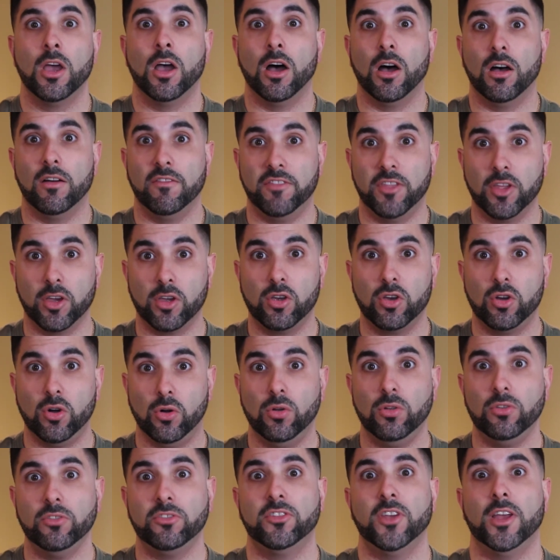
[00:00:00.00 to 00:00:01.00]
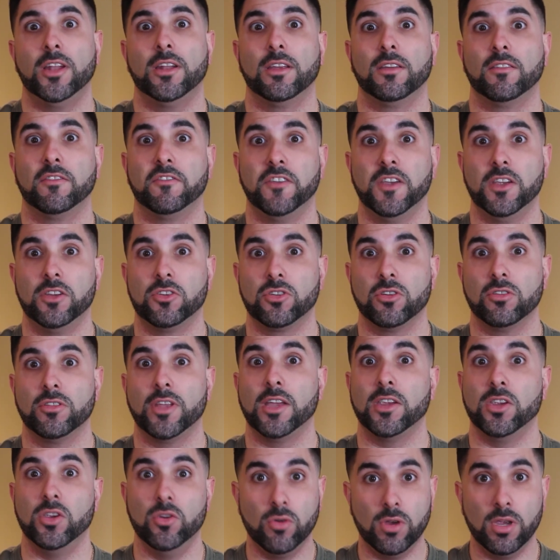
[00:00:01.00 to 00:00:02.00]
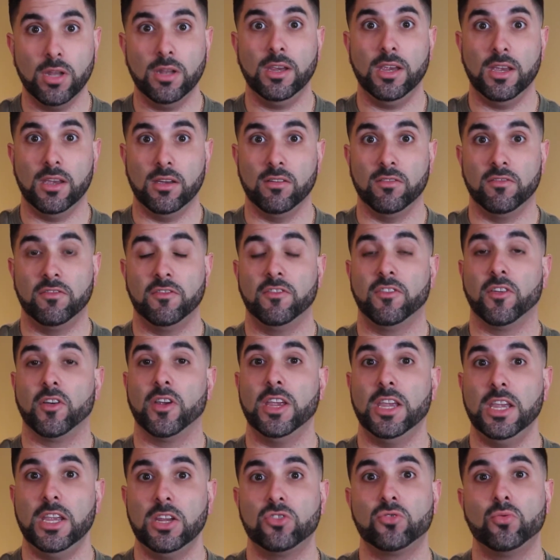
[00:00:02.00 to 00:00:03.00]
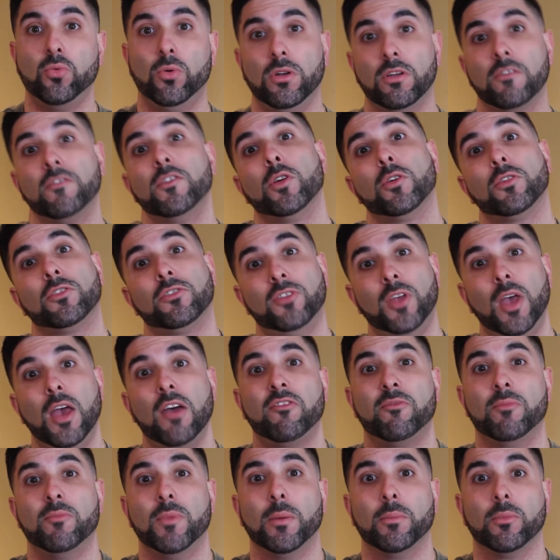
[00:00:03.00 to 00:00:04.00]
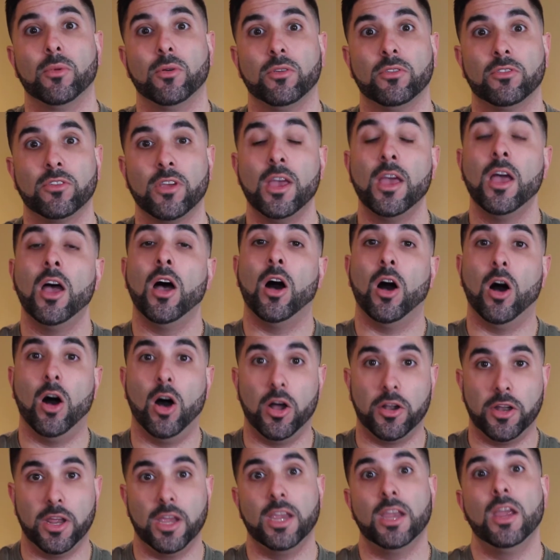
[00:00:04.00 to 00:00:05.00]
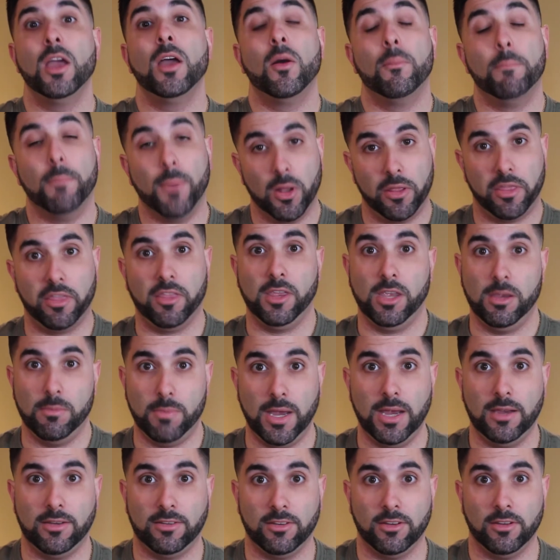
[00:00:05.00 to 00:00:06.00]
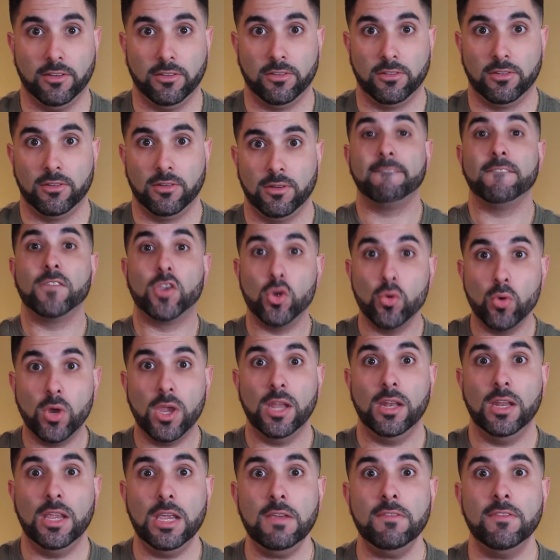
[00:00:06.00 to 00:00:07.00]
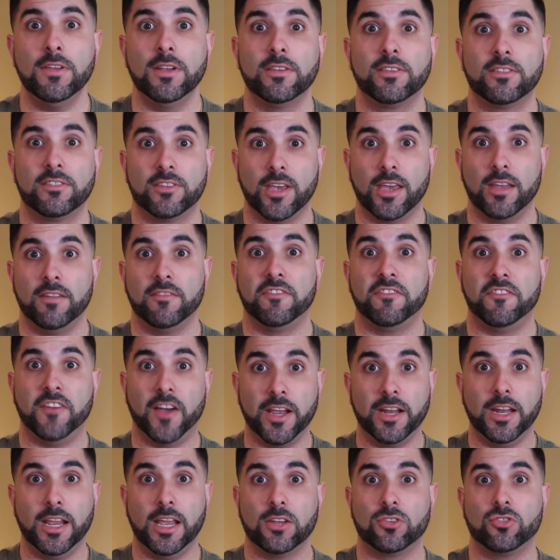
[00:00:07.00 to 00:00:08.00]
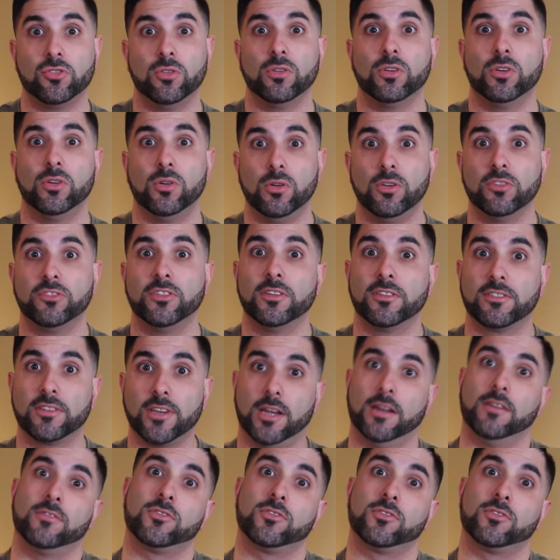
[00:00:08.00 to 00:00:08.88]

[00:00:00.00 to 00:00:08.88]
of the goal setting feature that you can give for each one of your staff members on a monthly basis. You can even set financial goals inside of